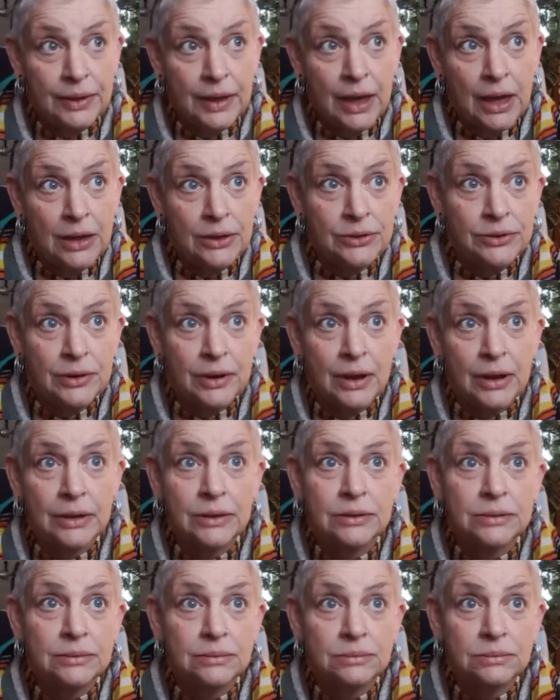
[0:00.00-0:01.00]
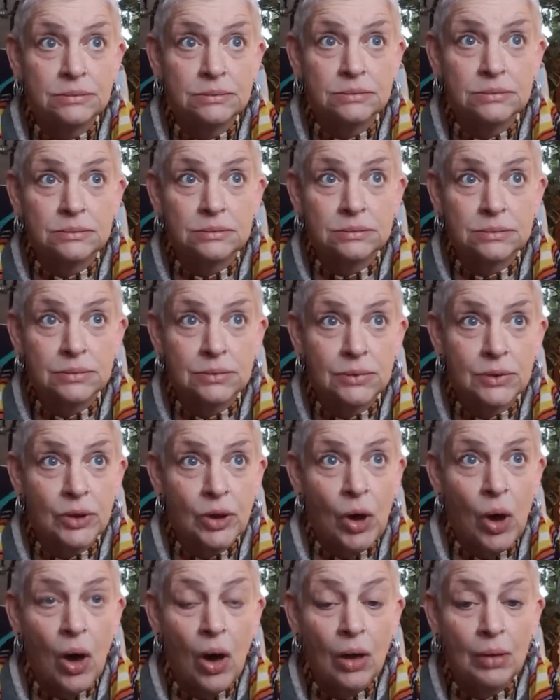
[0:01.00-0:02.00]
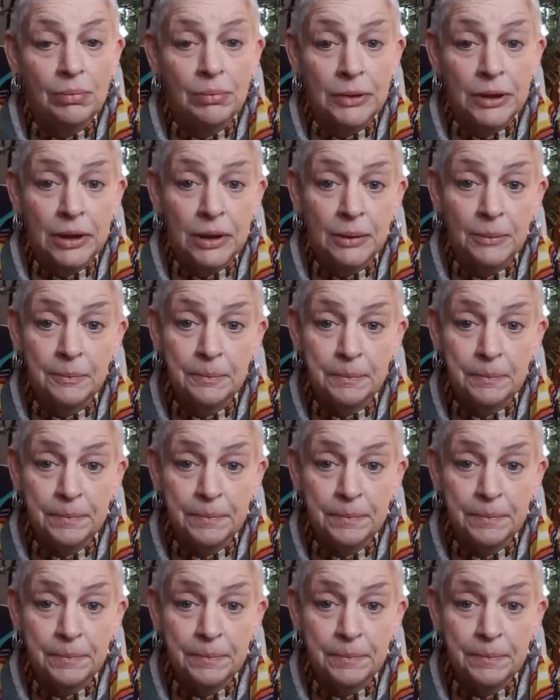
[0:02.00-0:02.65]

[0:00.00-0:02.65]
contract, called me